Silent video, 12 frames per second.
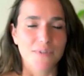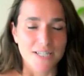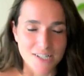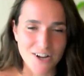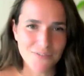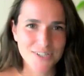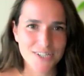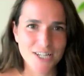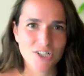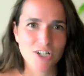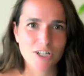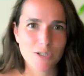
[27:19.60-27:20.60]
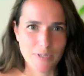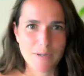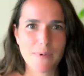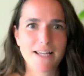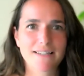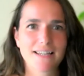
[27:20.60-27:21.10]
this conversation has been
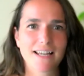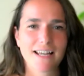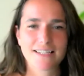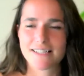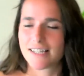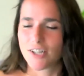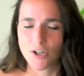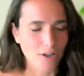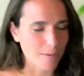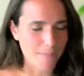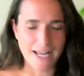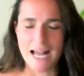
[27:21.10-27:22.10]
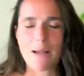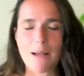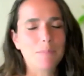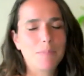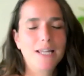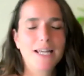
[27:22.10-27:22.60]
amazing. It's literally my
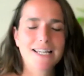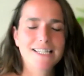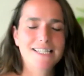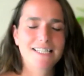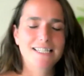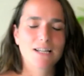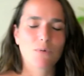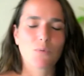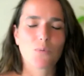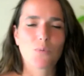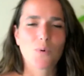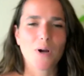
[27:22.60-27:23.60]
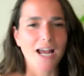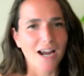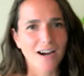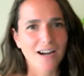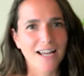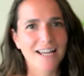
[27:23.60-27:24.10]
happy place.
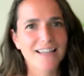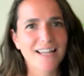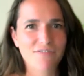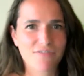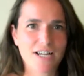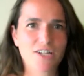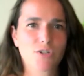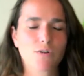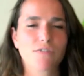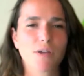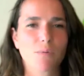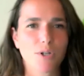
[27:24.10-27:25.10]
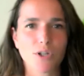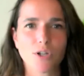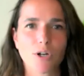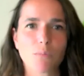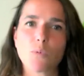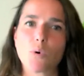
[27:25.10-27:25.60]
Where can they find you if they want to
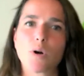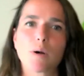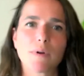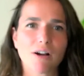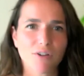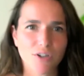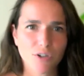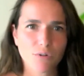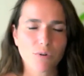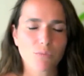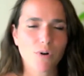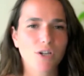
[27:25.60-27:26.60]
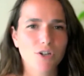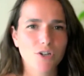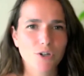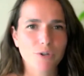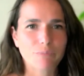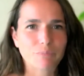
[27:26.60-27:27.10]
learn more about you and what you do?